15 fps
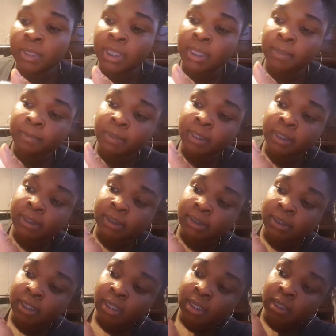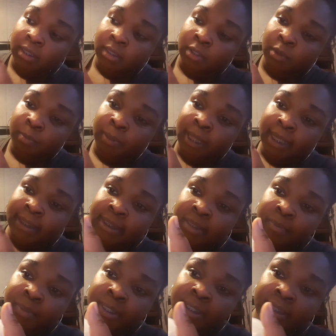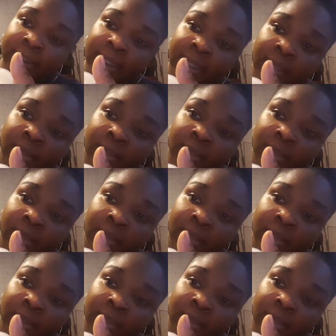keep this little plastic piece that